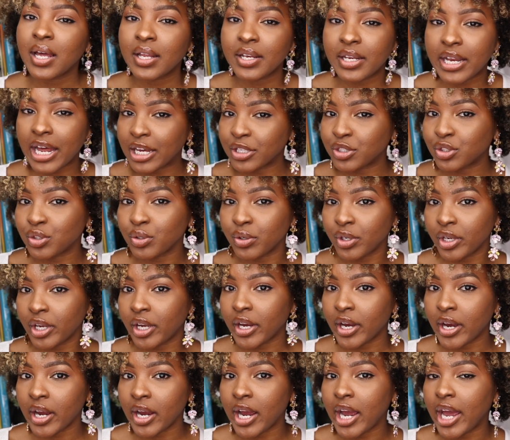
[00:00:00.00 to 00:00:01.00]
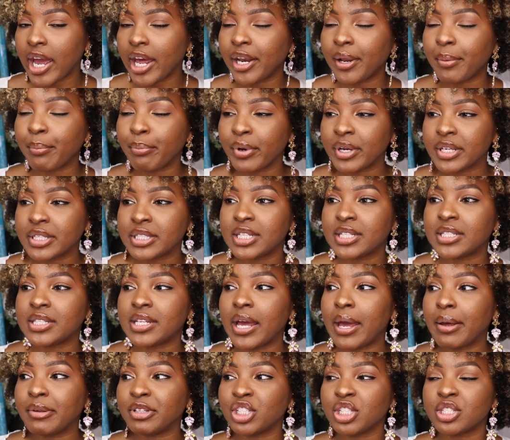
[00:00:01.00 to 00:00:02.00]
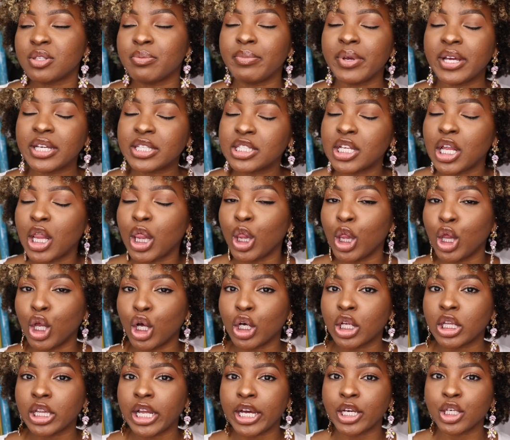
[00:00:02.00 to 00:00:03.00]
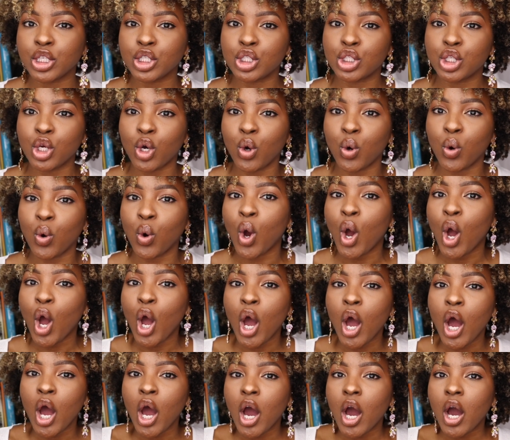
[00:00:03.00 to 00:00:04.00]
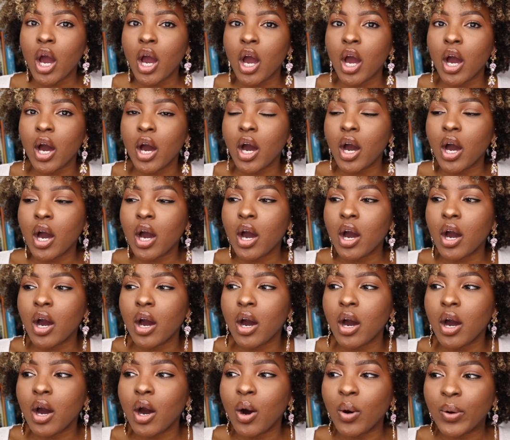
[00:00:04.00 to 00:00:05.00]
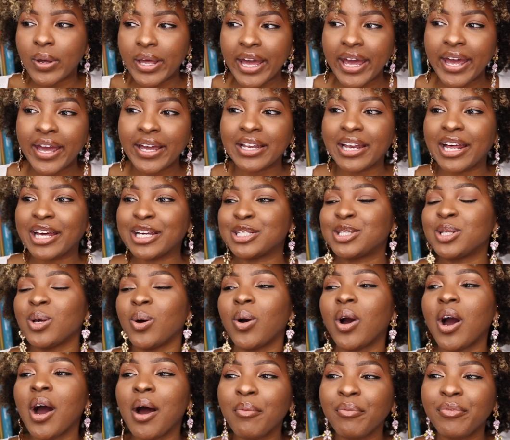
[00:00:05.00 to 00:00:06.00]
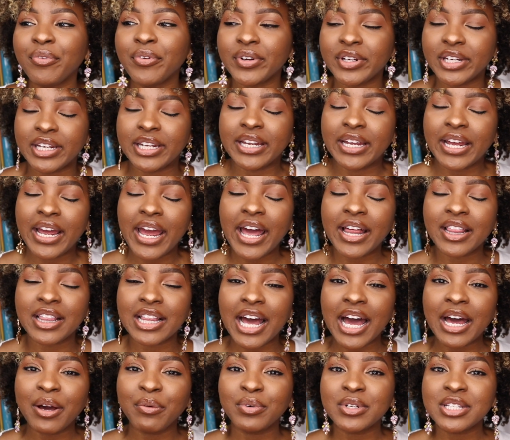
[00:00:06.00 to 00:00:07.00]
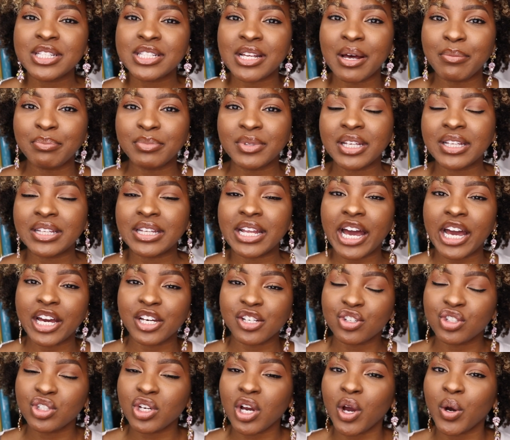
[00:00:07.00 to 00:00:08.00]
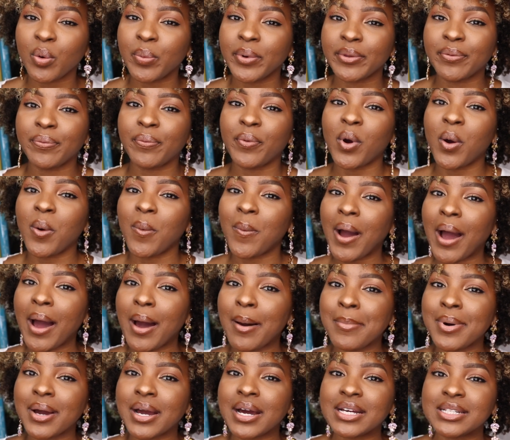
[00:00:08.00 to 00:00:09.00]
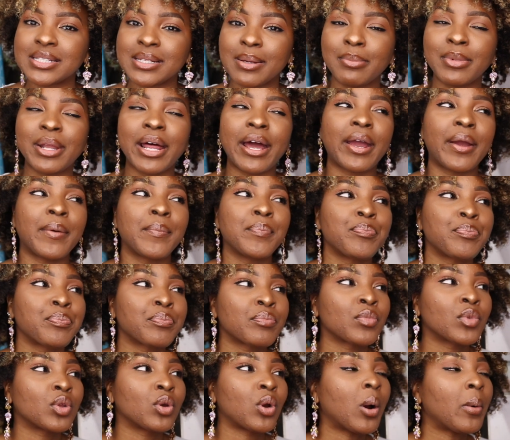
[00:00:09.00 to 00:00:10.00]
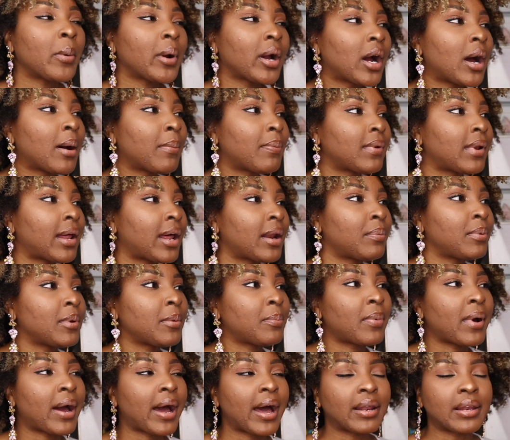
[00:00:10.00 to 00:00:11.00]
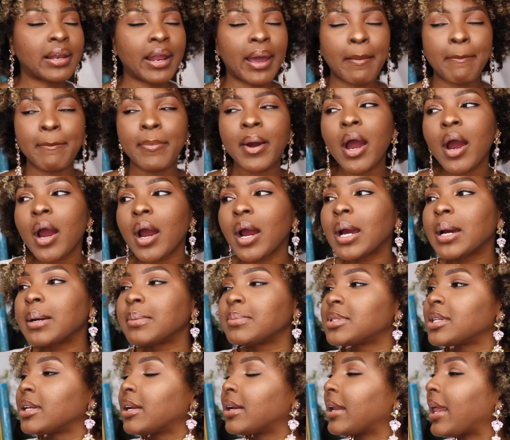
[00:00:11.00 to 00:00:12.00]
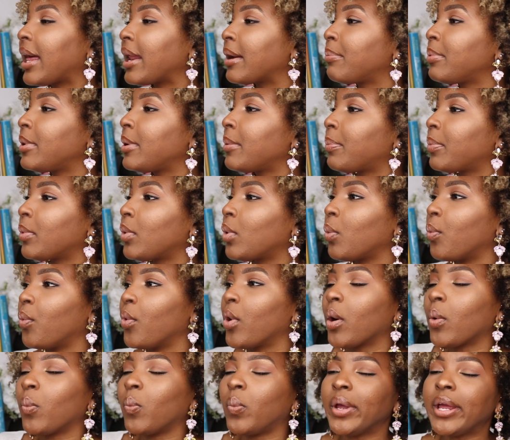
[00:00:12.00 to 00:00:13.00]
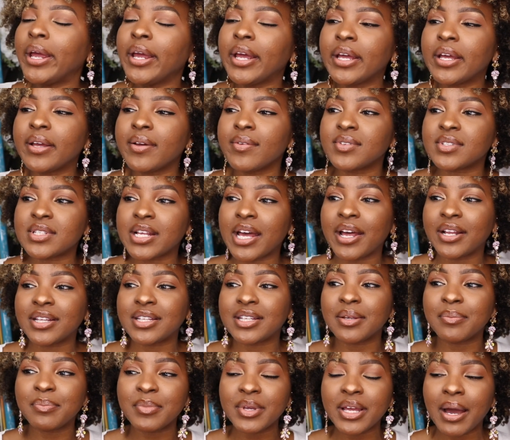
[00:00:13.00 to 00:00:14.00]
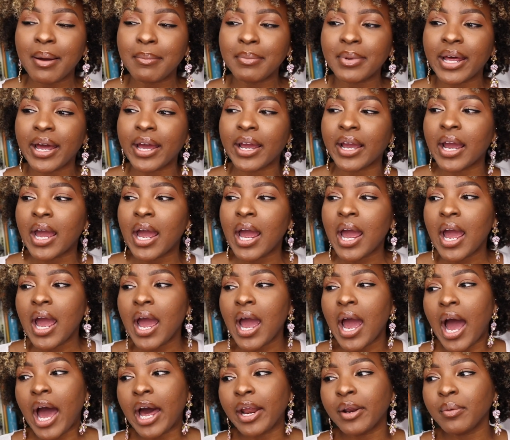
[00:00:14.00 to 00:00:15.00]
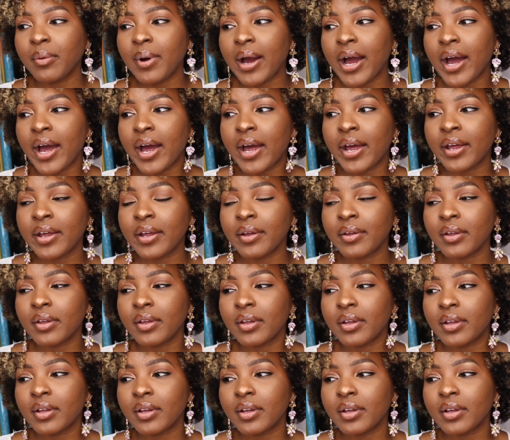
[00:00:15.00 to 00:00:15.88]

natural hair and embraces it and just makes it look like so okay, like so comforting. And that was something that I struggled with for a while, because I'm like, growing up a lot of people had like perms and a lot of people wore weaves, and to me I'm like, how do I